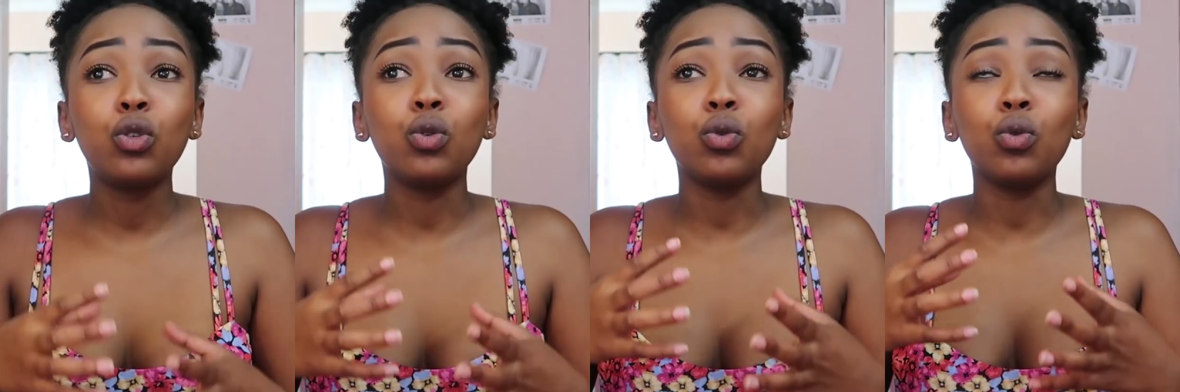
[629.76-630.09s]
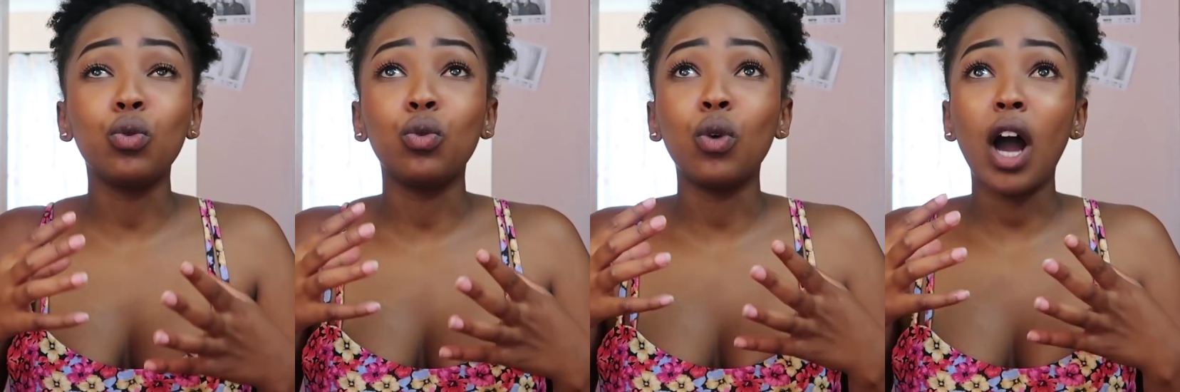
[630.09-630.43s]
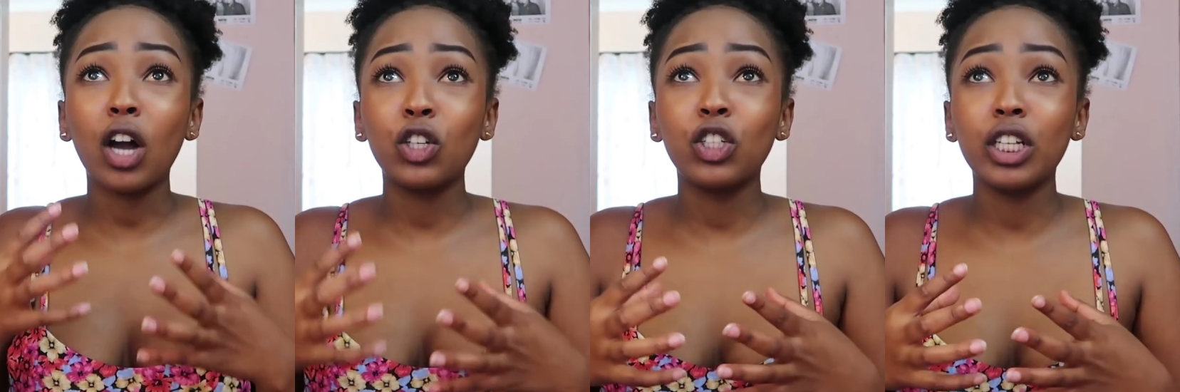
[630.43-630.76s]
to
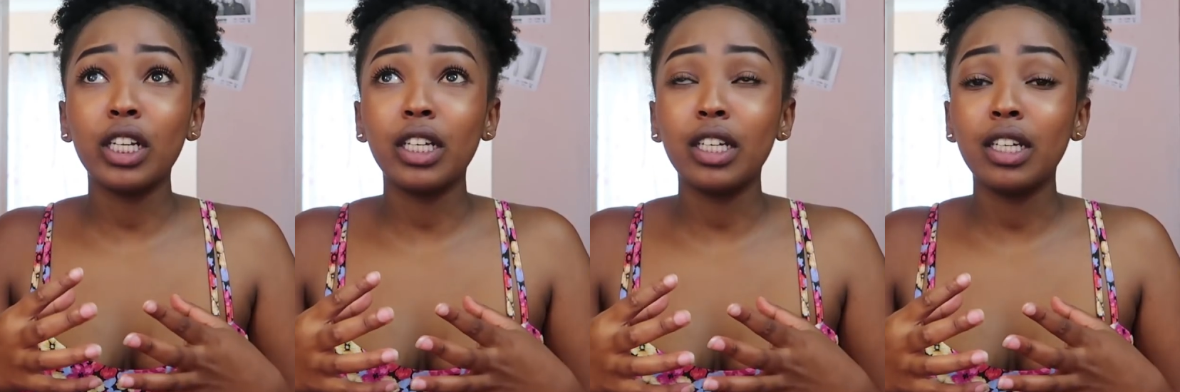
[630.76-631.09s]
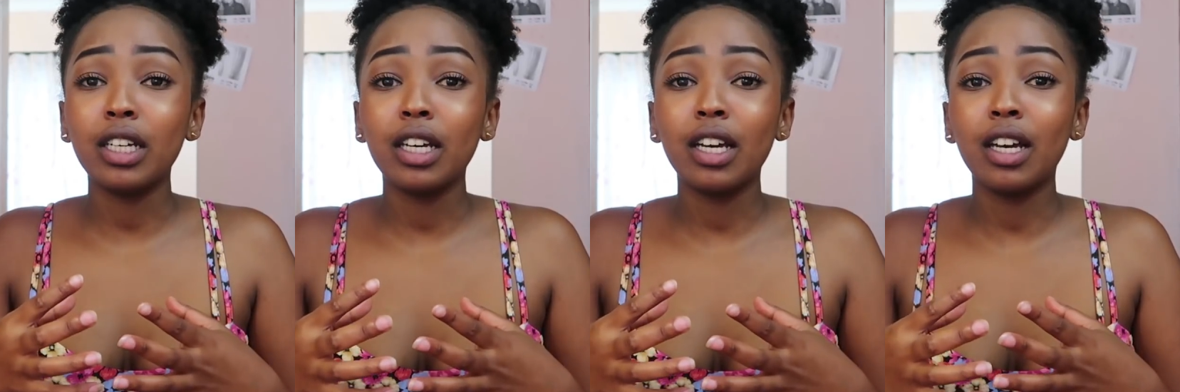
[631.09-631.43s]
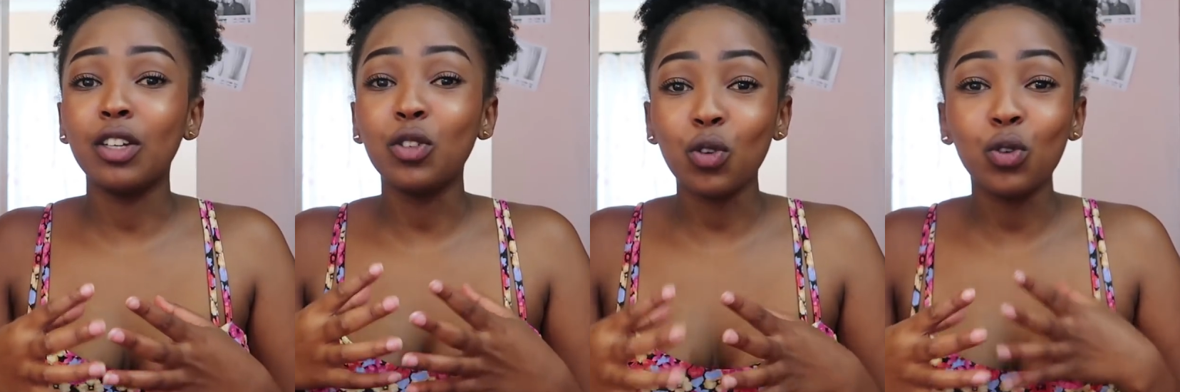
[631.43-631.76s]
actually,
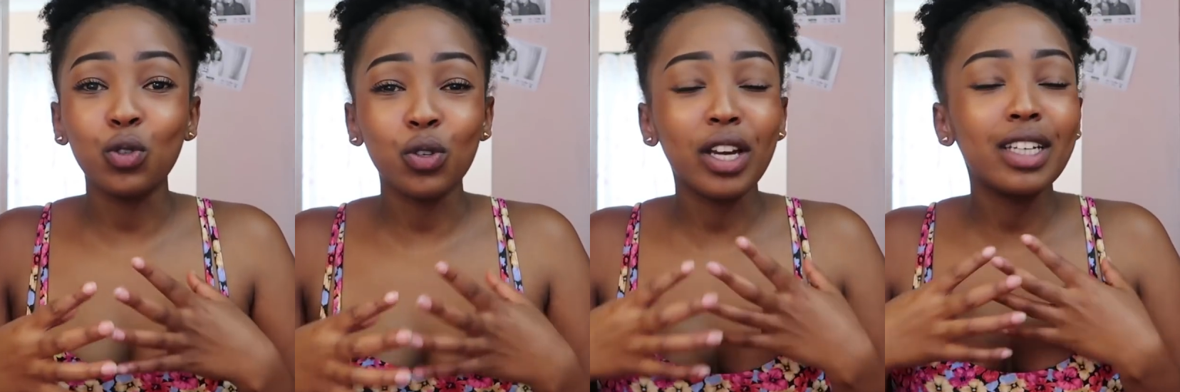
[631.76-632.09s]
you know,